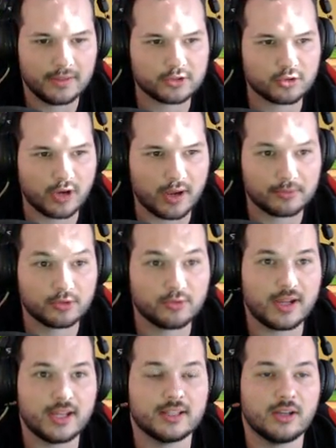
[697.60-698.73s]
Nexo Trap.
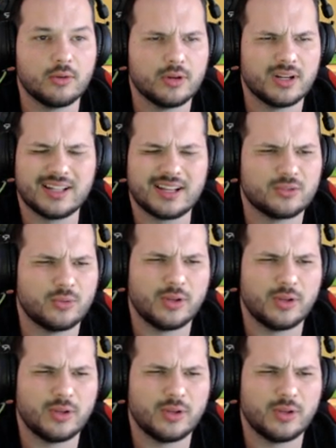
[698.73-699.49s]
Great, now we're at like